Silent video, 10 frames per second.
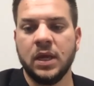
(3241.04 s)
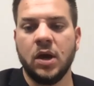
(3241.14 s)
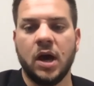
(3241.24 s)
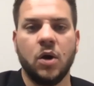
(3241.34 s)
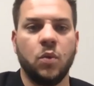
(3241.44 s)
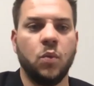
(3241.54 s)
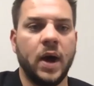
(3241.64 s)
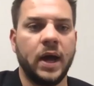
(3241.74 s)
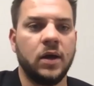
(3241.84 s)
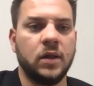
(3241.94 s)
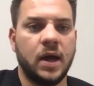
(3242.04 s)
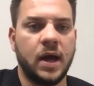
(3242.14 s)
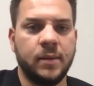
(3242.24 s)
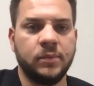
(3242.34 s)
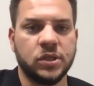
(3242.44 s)
while
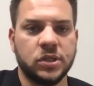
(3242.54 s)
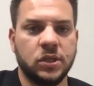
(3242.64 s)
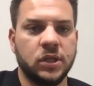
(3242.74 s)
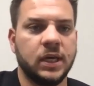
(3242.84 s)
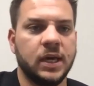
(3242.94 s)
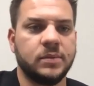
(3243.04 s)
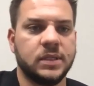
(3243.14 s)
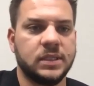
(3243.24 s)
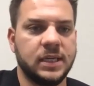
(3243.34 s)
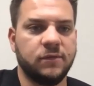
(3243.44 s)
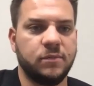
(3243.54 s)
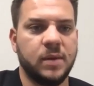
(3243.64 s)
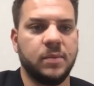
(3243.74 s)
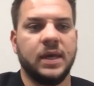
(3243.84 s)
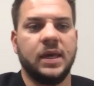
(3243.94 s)
I'm just looking up to see if
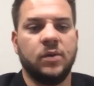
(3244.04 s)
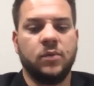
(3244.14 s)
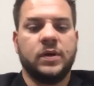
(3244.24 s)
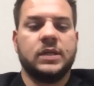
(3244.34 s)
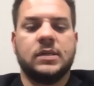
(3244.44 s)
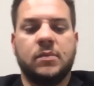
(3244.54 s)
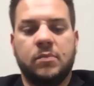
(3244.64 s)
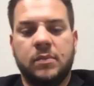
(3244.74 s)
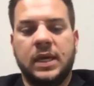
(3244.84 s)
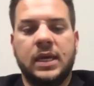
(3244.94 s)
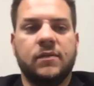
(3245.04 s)
maybe it was me,